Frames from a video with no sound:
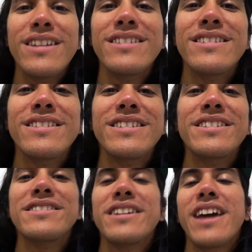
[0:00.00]
And the
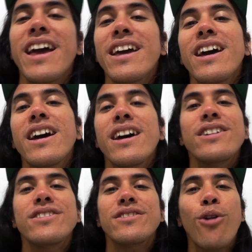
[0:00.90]
teacher's like, hey,
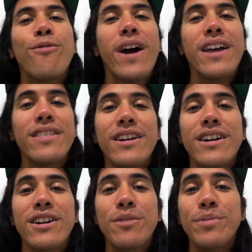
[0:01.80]
just go find
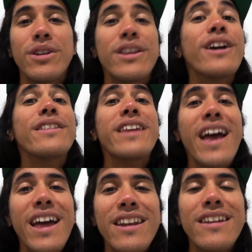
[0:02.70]
the computer there at the
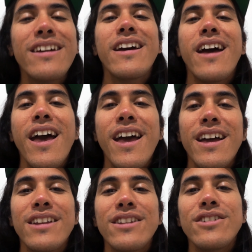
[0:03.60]
end,
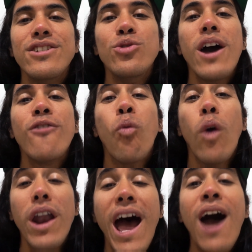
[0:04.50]
and you have
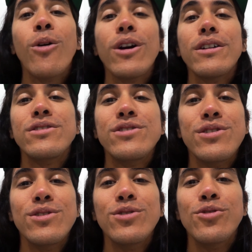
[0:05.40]
1 hour
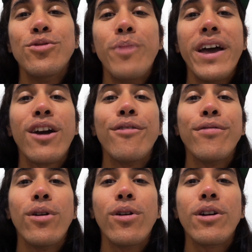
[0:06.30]
to make a
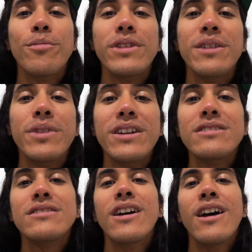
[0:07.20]
full, complete piece.